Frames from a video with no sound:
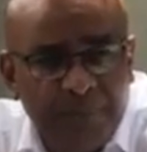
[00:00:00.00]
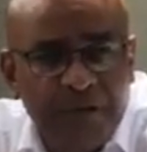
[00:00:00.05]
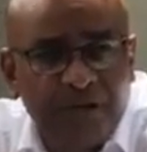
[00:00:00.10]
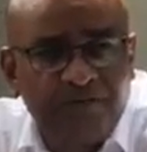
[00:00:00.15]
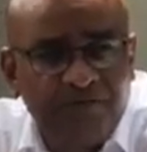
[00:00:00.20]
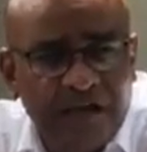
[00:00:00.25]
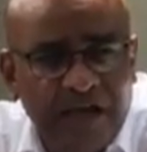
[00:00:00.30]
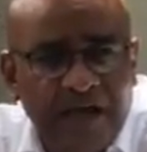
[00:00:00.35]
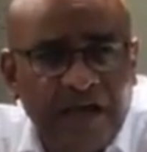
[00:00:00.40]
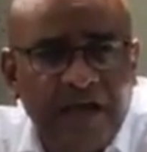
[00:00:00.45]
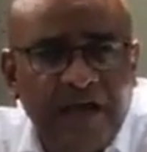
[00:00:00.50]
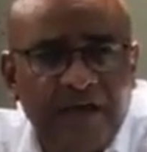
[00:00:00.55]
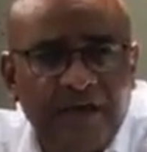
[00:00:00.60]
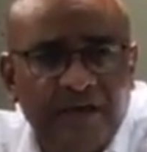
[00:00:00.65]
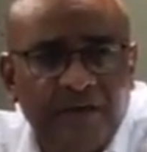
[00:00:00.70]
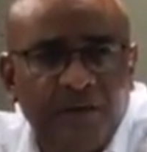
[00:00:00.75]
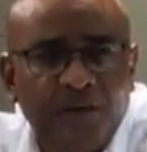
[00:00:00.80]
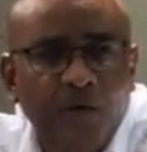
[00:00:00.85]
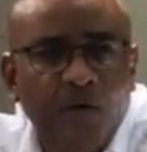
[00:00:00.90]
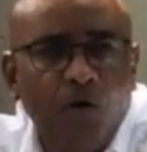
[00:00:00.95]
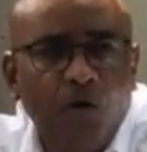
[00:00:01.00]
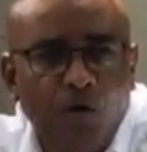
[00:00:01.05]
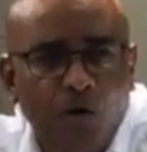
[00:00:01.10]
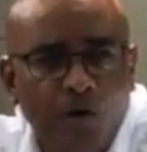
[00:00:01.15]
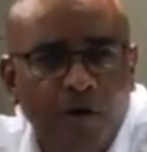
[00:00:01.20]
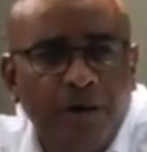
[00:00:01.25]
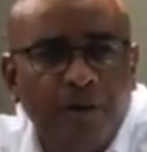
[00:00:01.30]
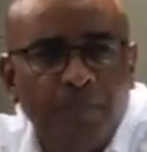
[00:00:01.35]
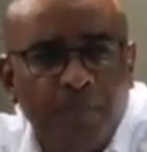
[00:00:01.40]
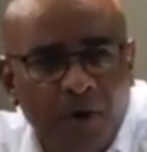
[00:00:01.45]
of Guyana or
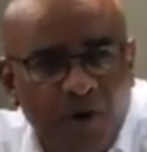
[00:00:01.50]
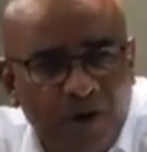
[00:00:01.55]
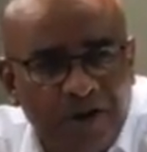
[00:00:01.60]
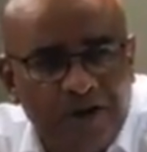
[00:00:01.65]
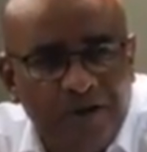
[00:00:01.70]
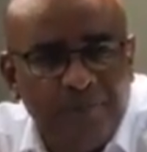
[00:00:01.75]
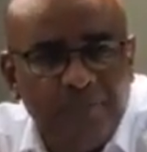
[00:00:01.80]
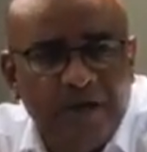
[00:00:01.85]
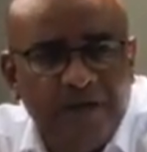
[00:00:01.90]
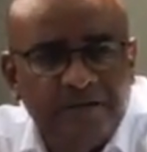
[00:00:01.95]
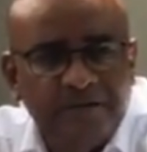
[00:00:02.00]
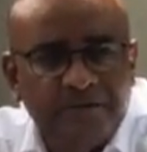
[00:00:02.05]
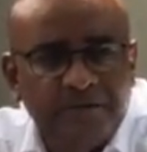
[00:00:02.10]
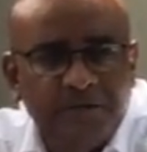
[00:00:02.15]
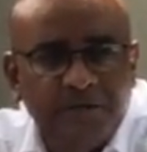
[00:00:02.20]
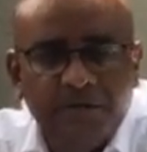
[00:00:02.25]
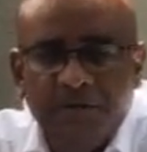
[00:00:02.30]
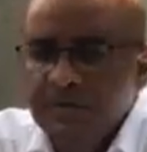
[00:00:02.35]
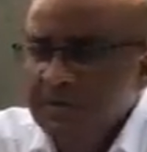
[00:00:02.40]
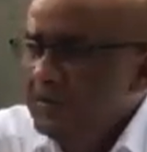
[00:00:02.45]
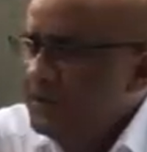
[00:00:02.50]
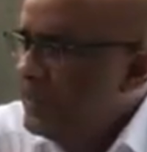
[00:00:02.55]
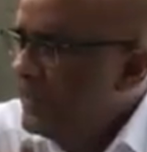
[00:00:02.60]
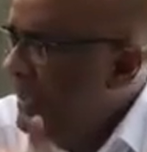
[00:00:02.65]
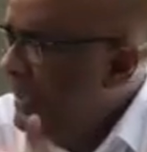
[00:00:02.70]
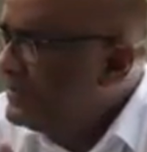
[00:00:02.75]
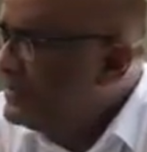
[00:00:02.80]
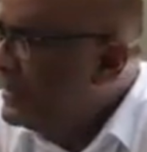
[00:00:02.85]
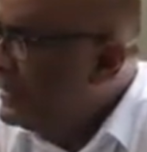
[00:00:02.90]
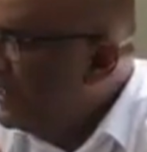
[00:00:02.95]
the parliament,
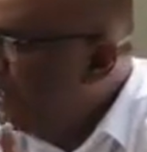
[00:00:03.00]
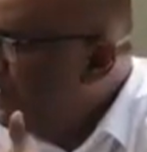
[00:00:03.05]
getting a